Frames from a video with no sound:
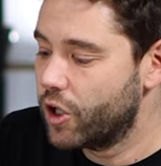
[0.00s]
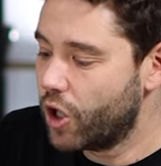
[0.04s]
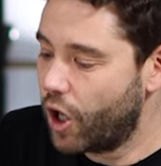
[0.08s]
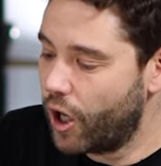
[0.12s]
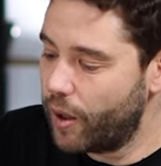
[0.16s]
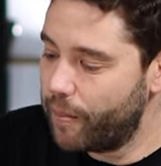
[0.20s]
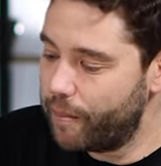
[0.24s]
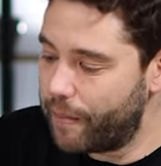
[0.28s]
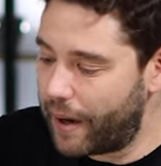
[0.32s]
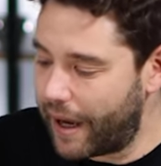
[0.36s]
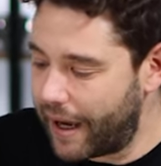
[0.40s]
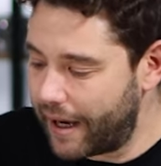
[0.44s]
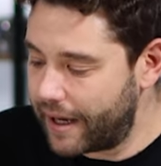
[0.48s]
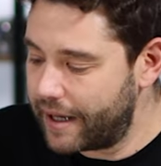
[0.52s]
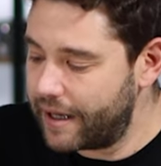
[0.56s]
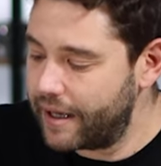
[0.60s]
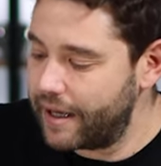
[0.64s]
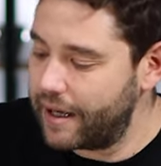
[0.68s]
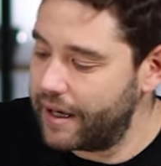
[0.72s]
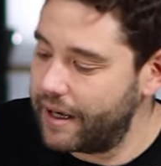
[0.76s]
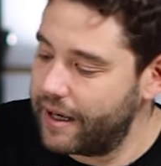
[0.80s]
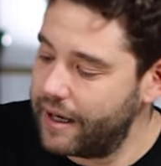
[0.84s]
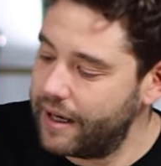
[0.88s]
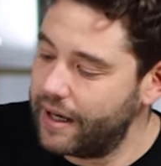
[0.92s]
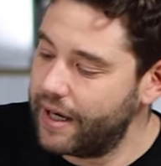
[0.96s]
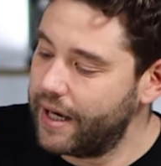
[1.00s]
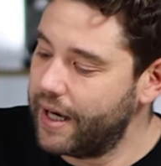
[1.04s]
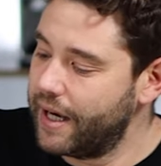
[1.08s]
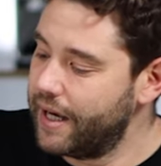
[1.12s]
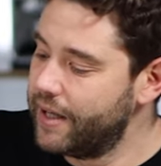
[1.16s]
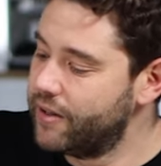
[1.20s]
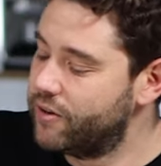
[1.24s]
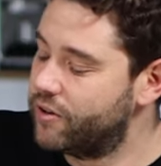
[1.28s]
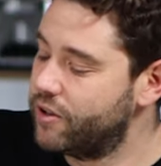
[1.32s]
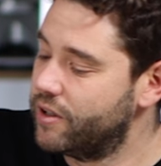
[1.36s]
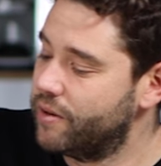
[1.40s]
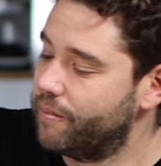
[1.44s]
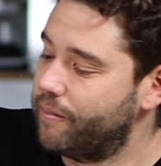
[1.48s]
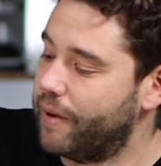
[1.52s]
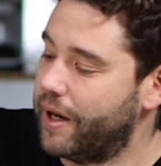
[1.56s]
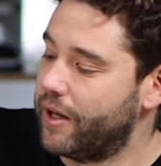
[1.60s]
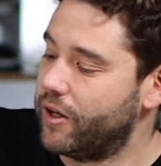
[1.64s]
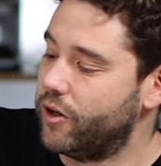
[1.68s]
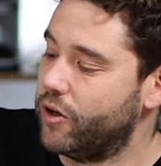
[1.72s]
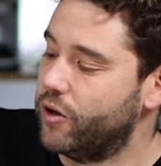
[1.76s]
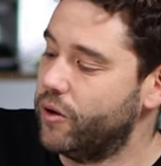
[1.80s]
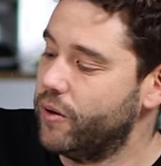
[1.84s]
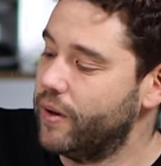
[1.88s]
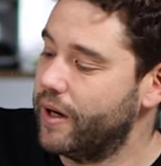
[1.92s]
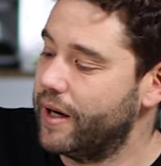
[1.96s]
Going back into the
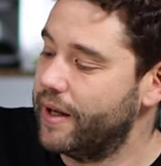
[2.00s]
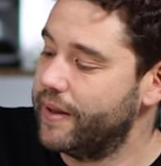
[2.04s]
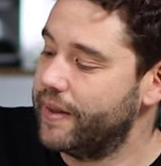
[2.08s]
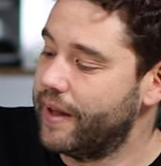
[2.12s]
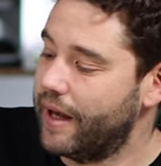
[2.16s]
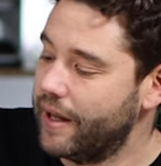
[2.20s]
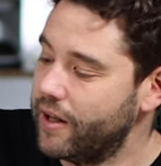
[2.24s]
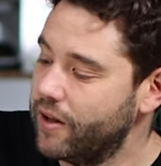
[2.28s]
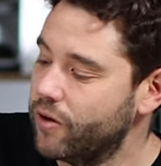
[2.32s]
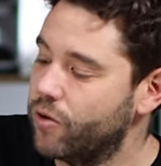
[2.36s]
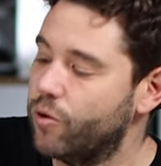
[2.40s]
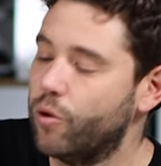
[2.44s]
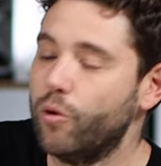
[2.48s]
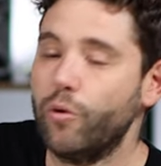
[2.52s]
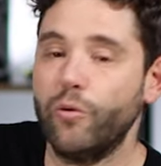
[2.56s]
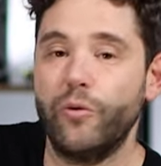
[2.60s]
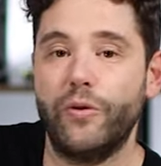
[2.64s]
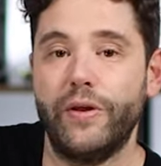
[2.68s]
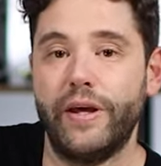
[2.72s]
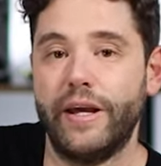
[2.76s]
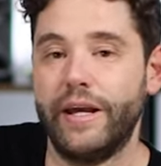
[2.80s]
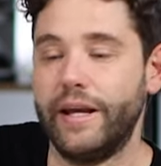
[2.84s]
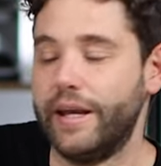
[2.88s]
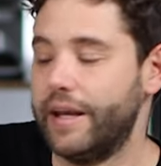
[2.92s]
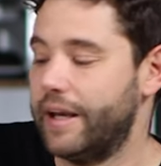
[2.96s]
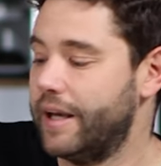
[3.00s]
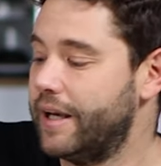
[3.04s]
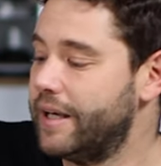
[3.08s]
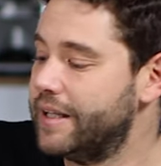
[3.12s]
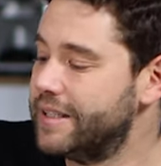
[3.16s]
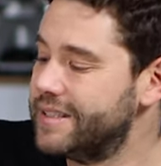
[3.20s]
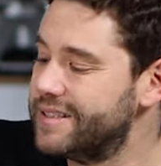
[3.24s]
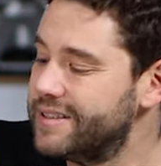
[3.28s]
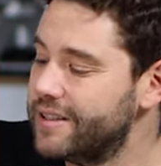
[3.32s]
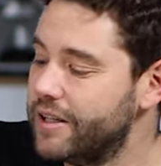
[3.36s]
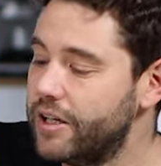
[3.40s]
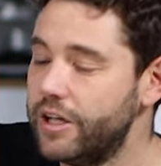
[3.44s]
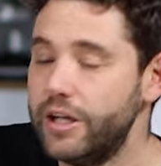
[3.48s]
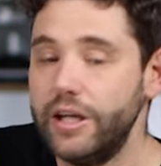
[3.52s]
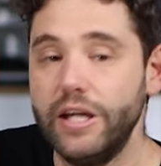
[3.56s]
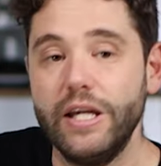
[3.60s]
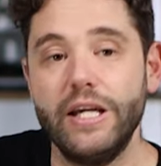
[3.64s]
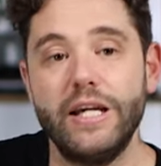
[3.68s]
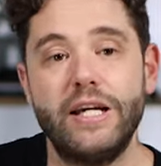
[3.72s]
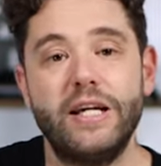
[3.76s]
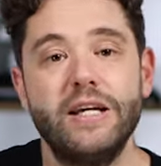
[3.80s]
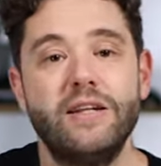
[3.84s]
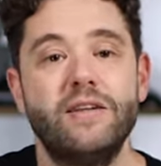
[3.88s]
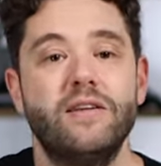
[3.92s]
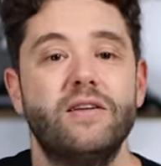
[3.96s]
menu, another cool thing is
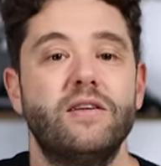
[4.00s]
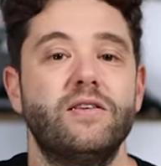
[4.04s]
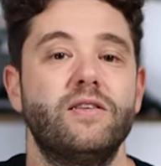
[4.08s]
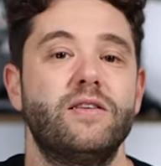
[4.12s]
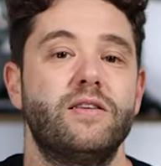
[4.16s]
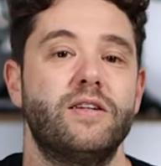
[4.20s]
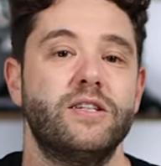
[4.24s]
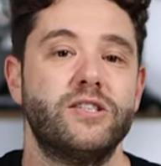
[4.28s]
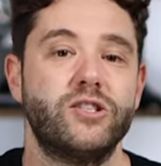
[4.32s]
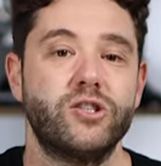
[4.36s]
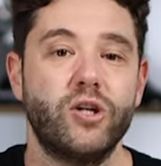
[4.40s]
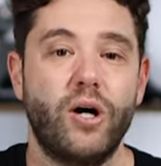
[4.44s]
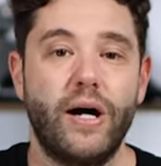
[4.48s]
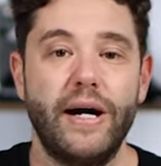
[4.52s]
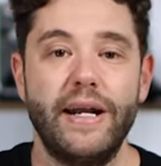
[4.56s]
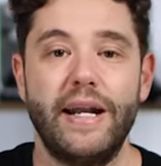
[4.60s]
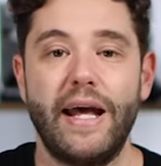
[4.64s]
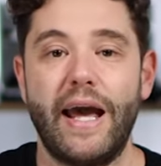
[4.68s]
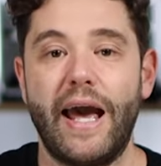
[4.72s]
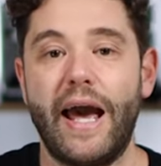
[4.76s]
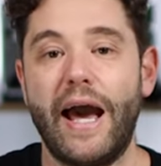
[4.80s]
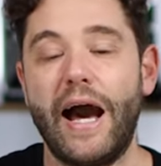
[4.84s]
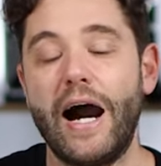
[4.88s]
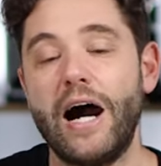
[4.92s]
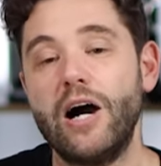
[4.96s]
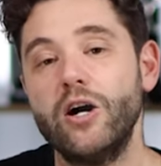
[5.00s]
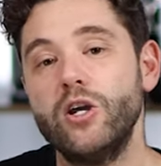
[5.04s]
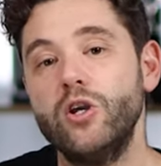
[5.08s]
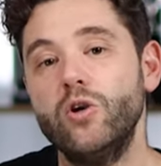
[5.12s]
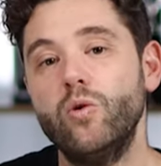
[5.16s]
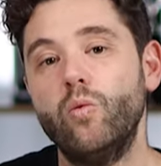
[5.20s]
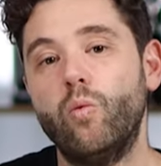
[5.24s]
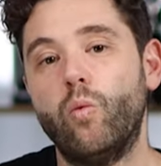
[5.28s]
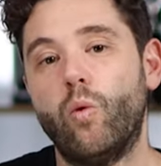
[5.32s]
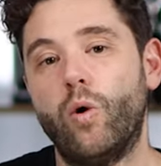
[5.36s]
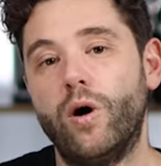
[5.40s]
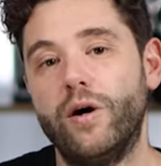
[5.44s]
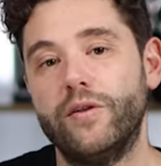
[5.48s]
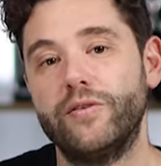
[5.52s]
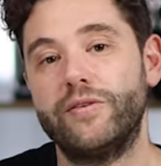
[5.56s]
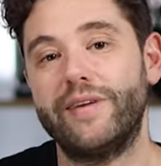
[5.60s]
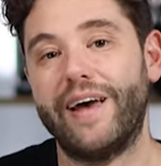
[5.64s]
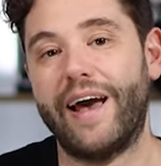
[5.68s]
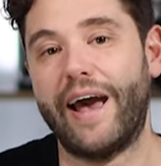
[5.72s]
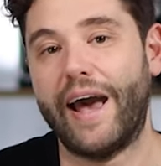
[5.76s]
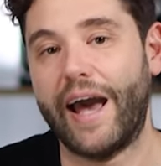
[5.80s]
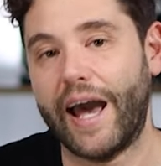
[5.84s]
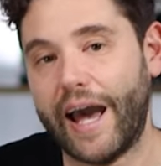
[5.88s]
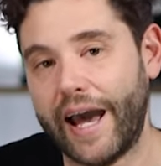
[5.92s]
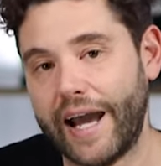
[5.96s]
you can decide how you want to
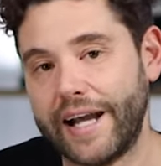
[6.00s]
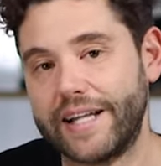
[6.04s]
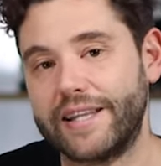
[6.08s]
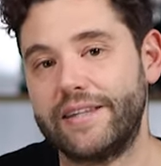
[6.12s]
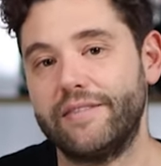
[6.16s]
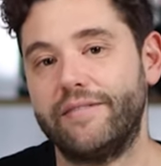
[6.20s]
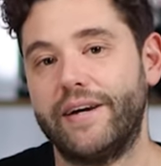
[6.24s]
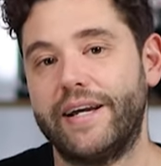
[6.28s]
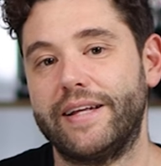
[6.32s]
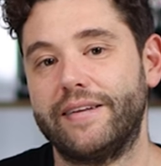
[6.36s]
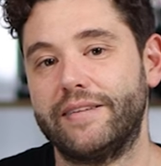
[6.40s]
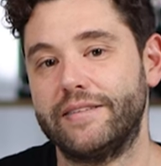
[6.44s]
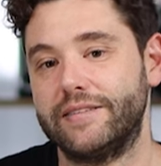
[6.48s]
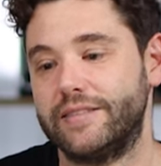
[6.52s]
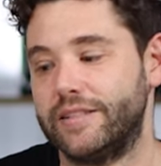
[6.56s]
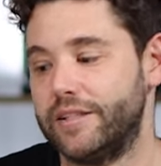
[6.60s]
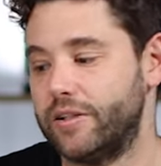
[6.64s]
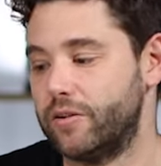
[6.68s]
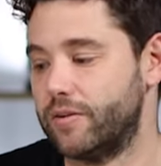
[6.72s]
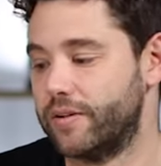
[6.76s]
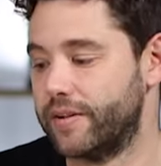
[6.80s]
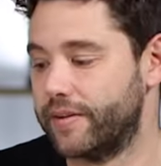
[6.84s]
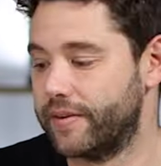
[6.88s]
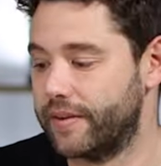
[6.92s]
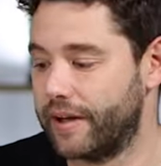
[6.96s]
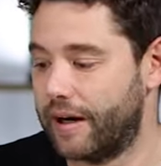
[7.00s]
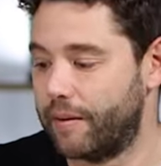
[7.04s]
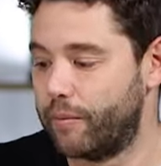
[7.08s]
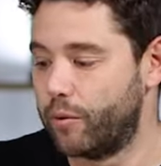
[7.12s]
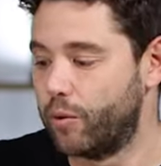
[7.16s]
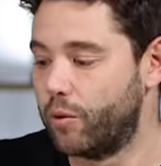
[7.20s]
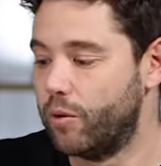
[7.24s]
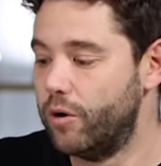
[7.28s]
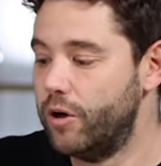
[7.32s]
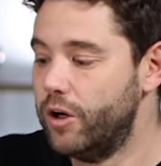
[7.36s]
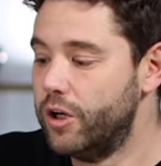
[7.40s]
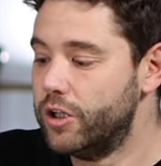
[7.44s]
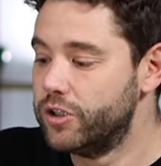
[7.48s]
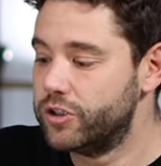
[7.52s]
activate the single and double.